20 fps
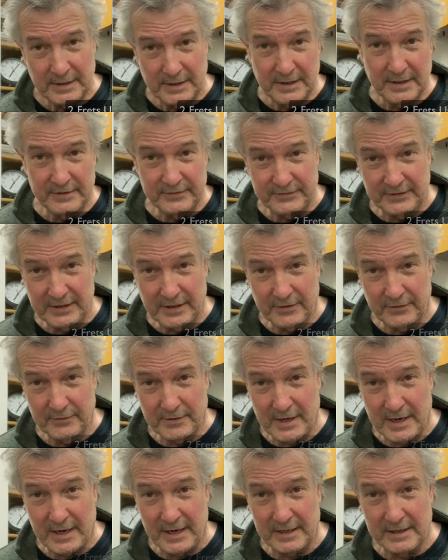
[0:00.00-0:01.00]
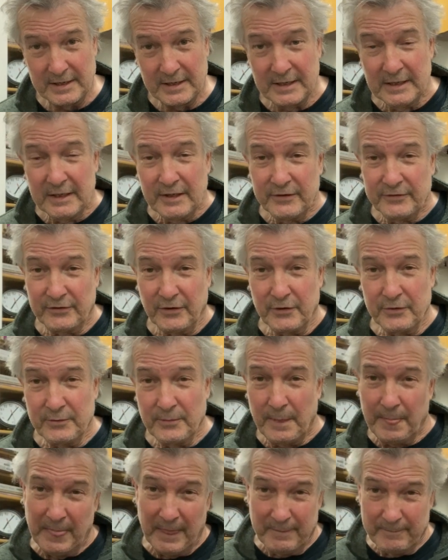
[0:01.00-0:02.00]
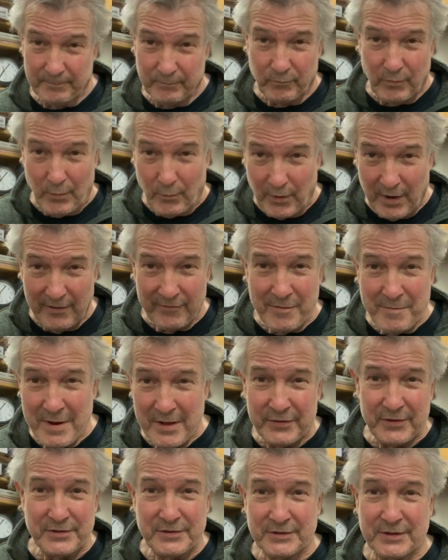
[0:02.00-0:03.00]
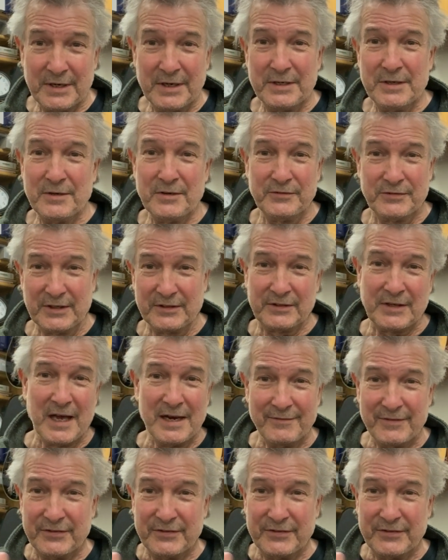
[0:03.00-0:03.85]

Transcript: is the other A. So whatever method you're going to use, that's kind of a